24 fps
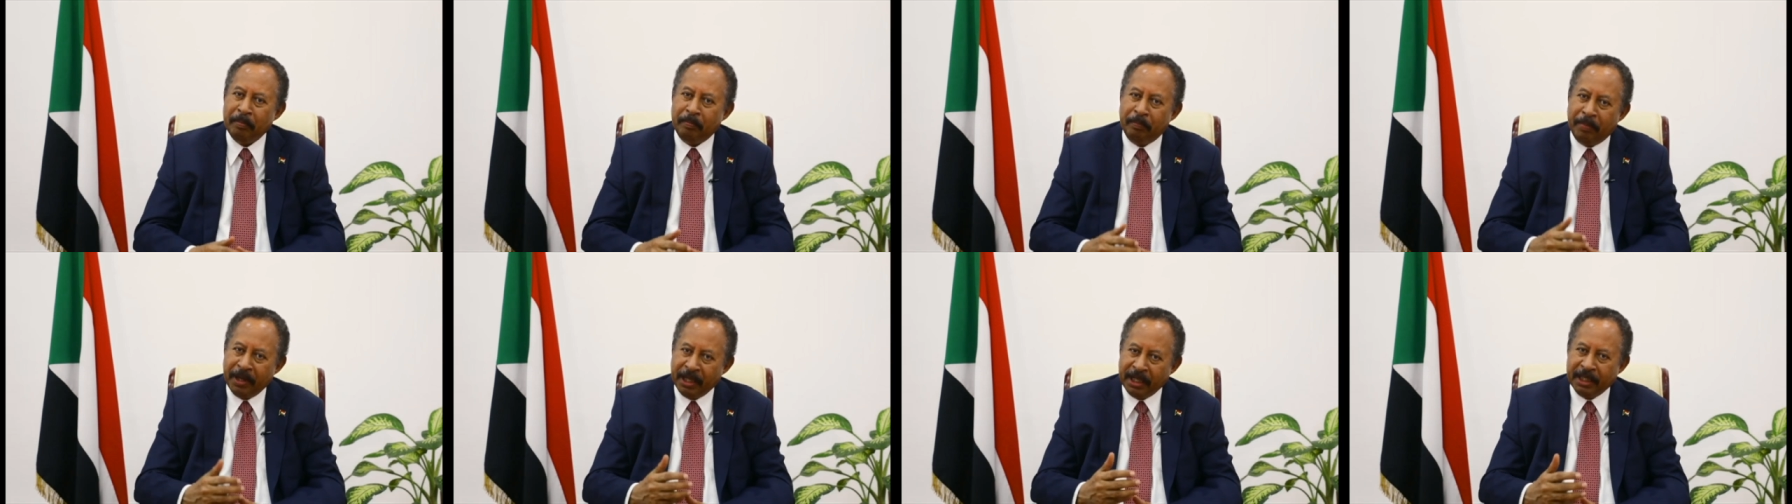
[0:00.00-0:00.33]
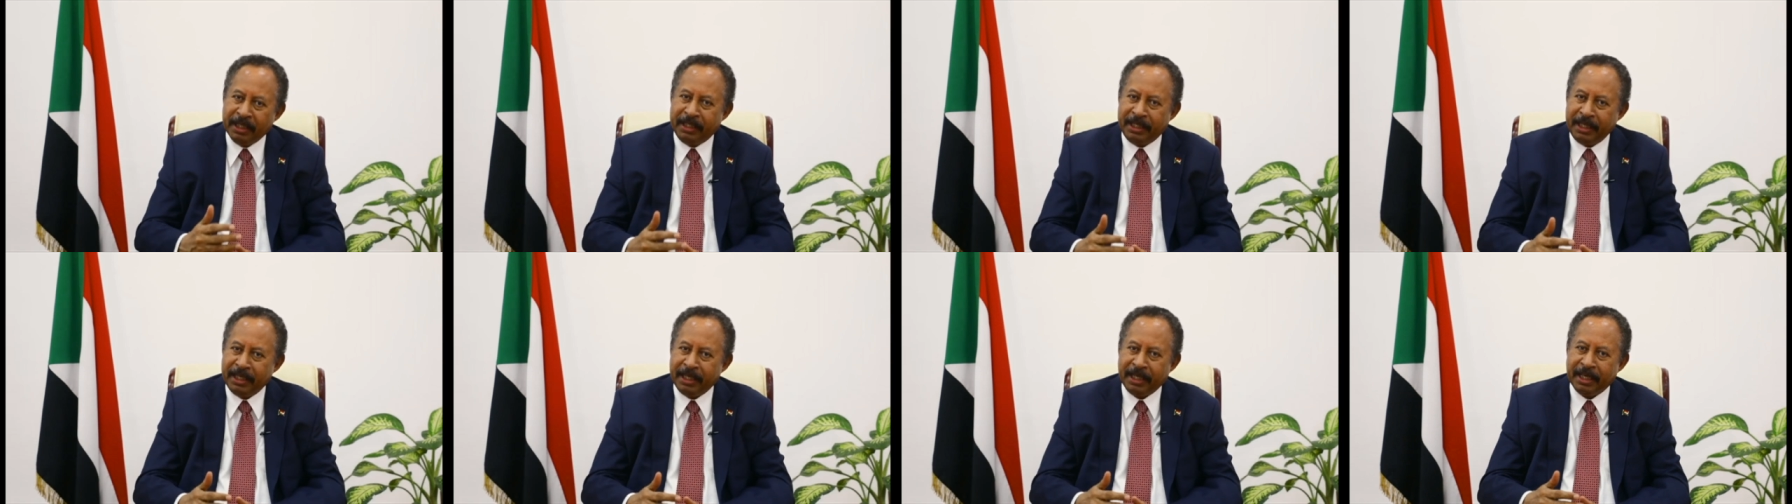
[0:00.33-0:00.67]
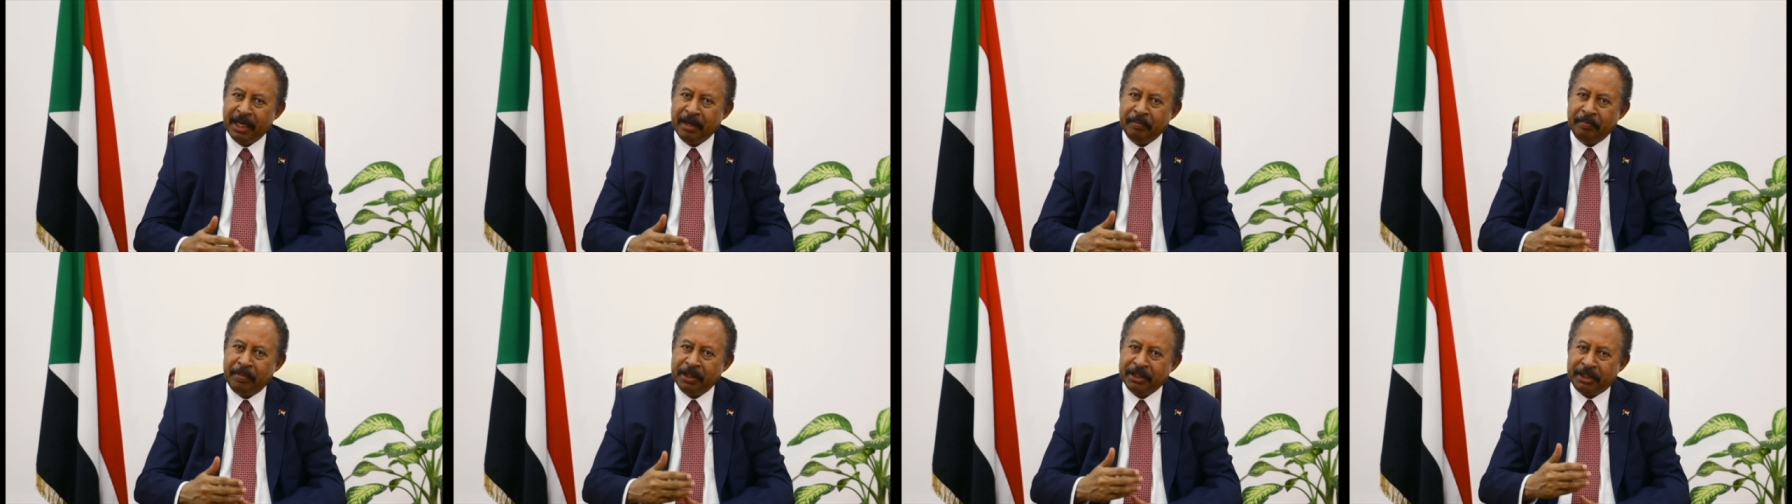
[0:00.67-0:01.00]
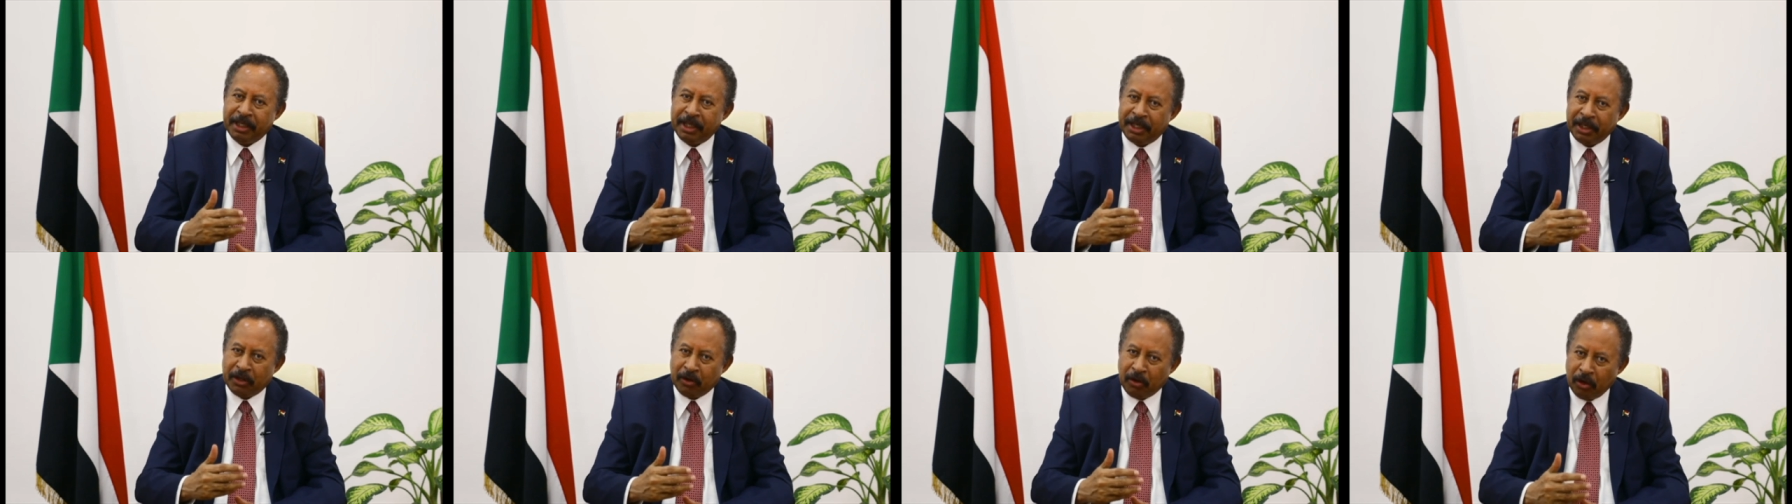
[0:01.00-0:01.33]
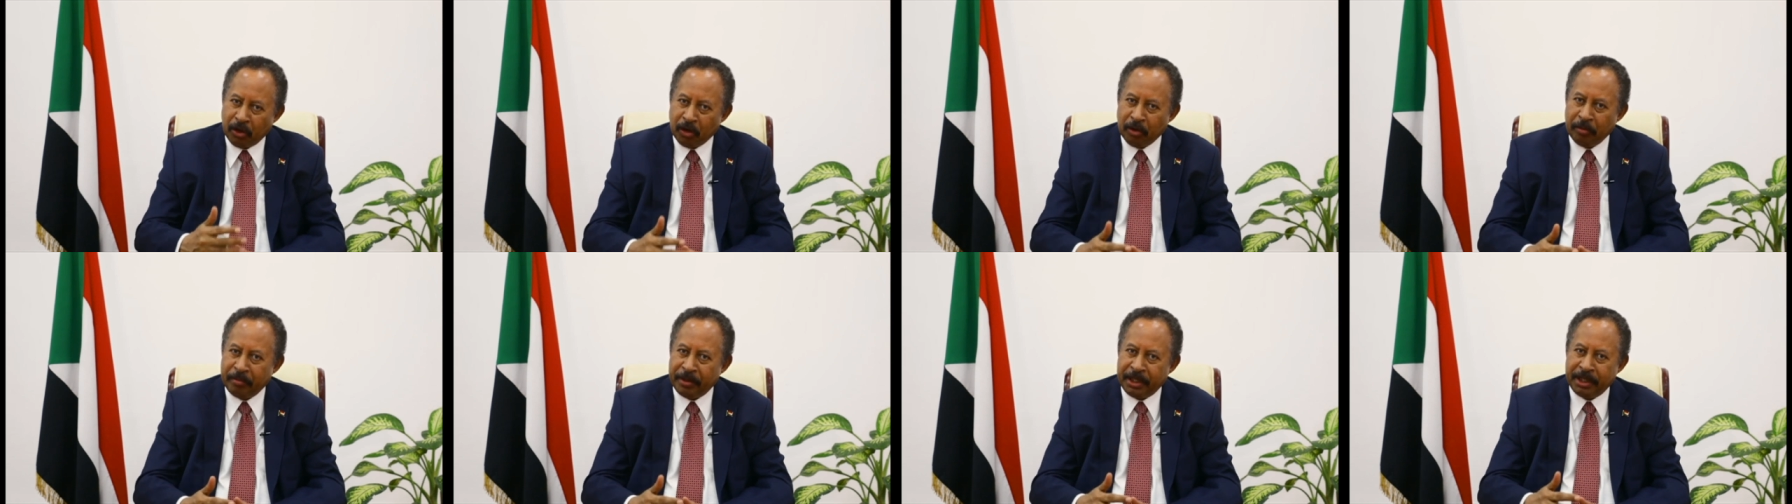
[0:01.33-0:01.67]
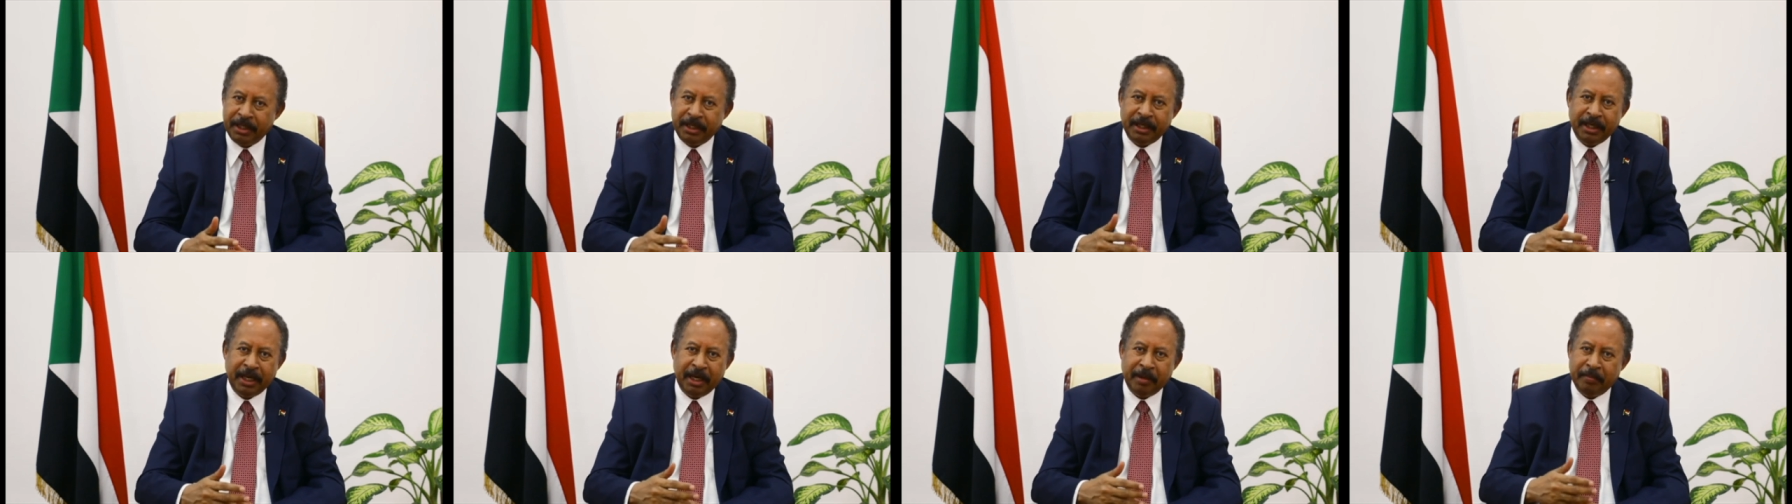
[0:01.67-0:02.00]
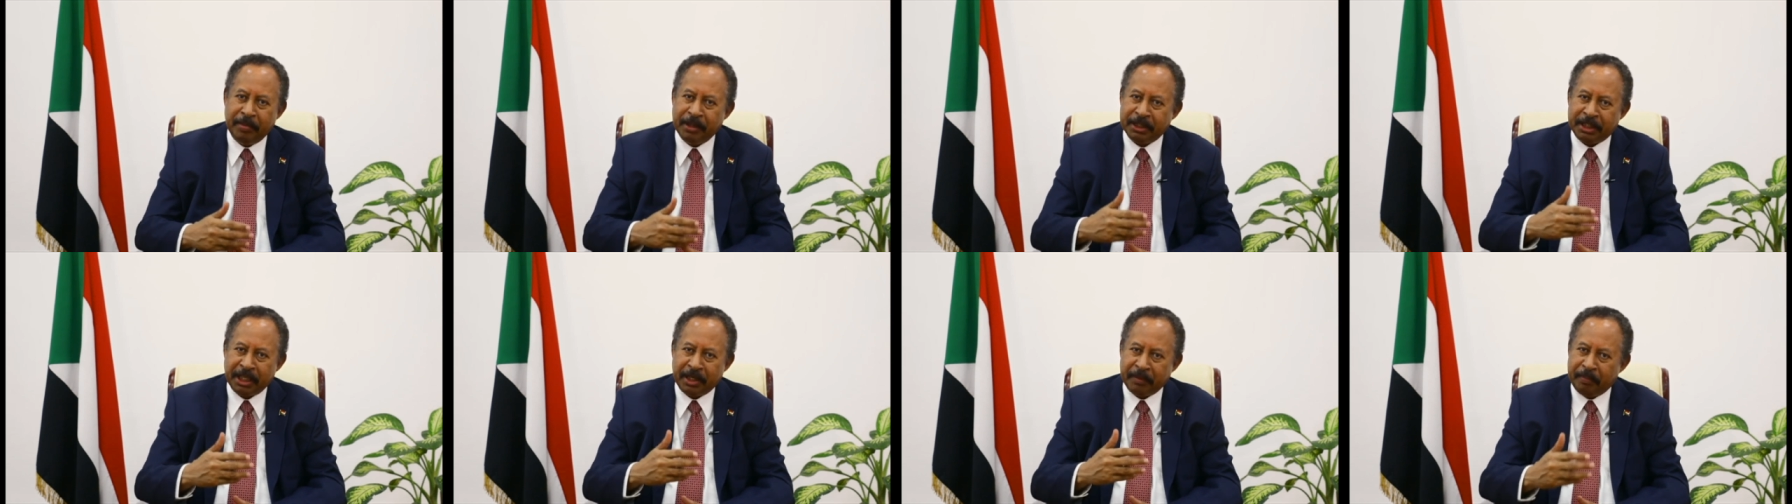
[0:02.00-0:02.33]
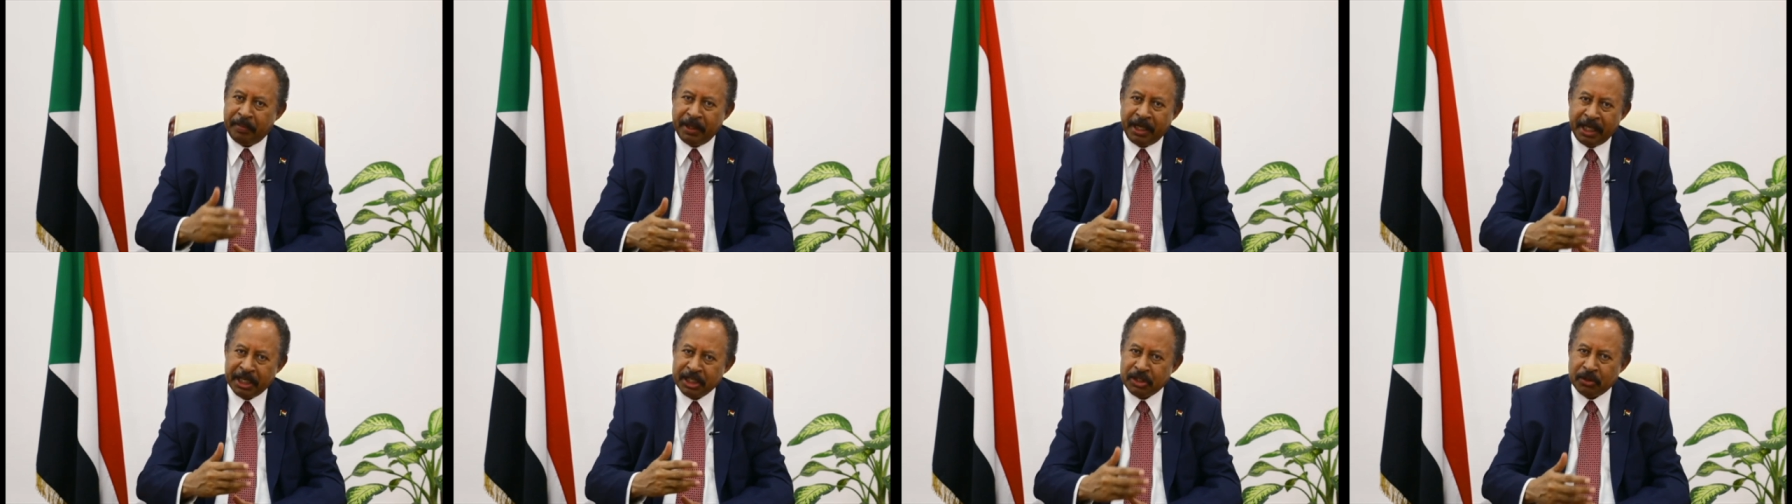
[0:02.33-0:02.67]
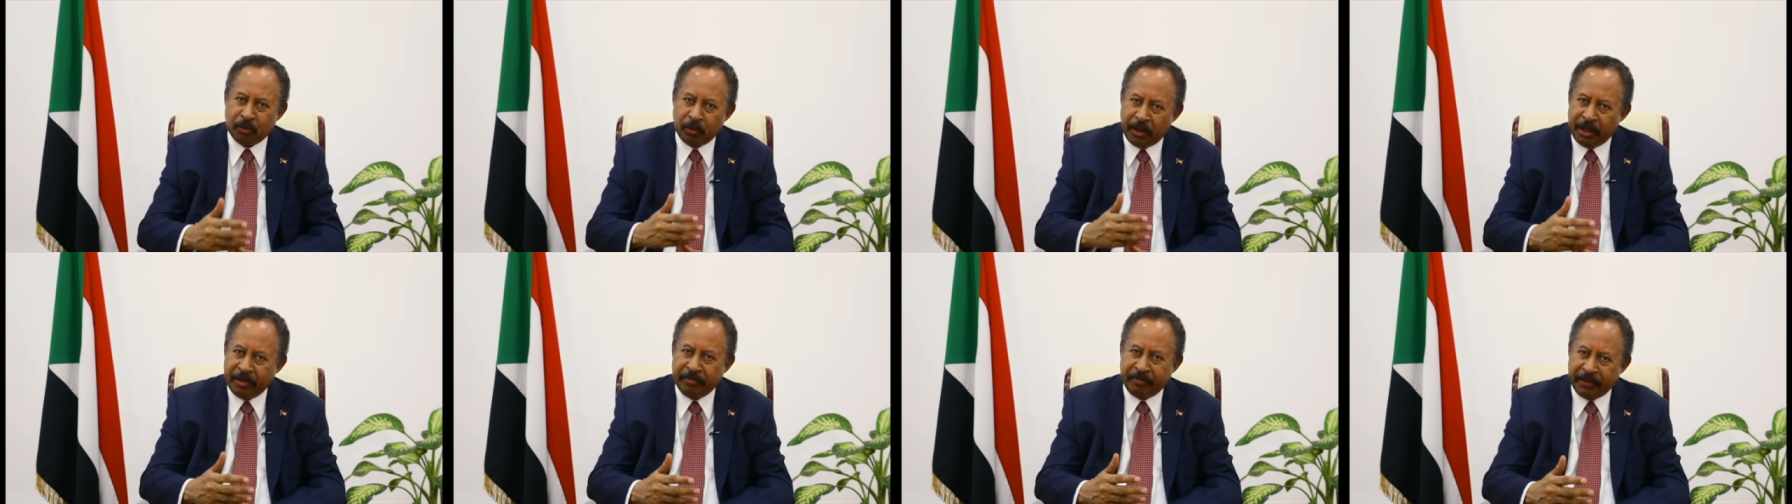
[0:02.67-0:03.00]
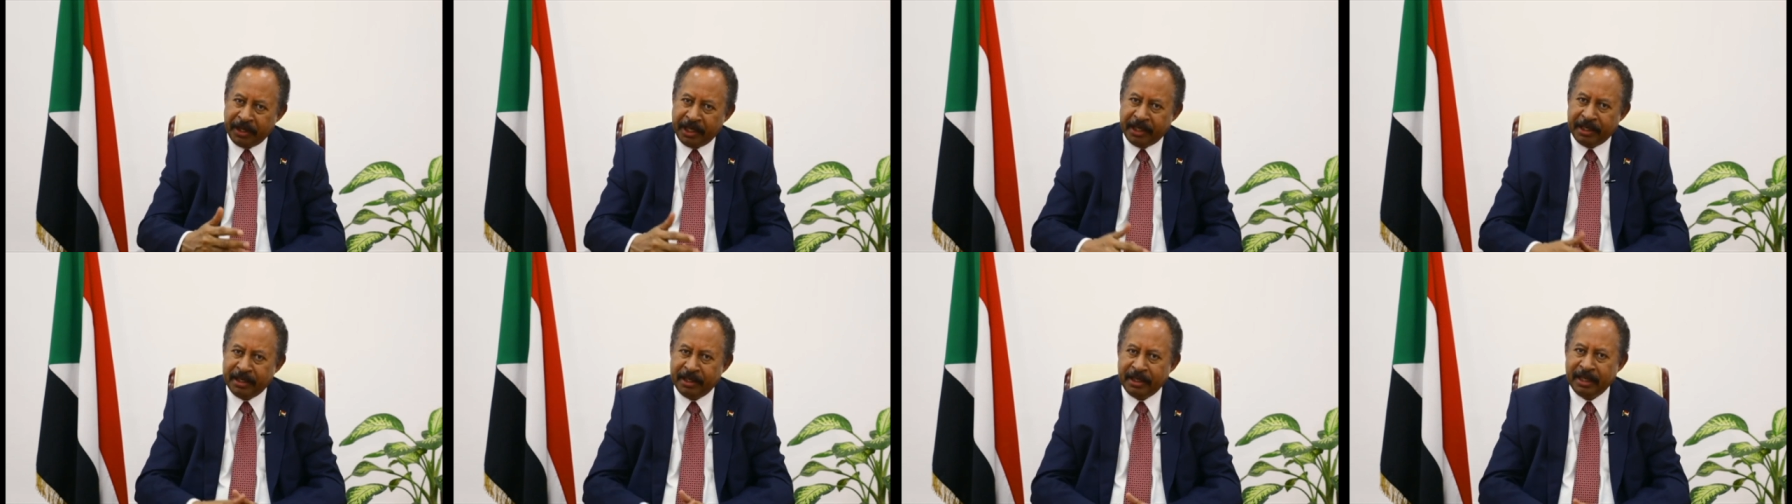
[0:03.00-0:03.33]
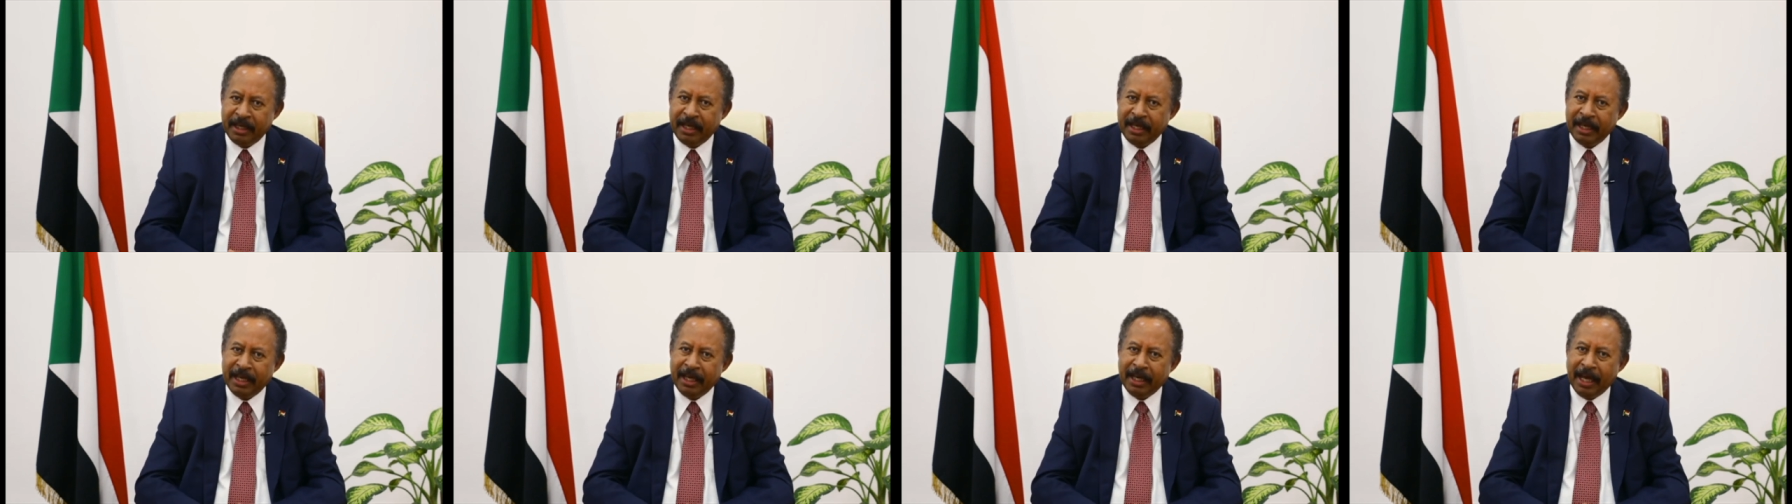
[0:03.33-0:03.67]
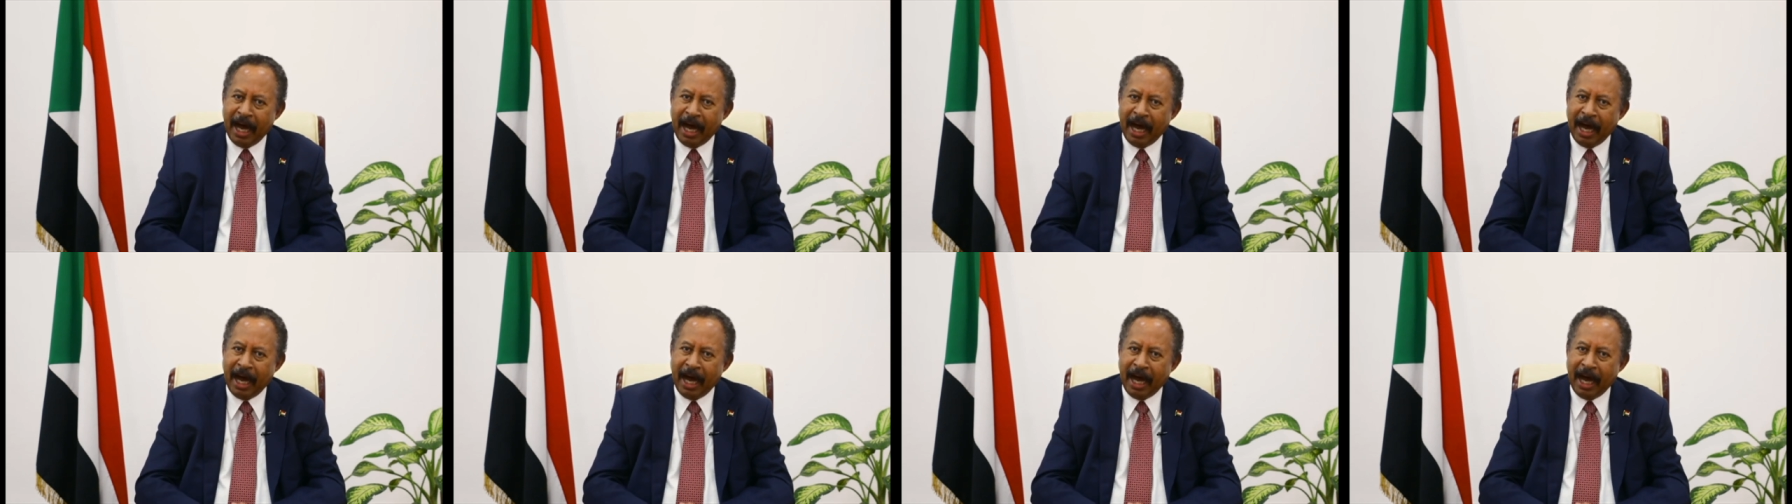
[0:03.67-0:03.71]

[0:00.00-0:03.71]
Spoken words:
building a better economy, a better place to live in.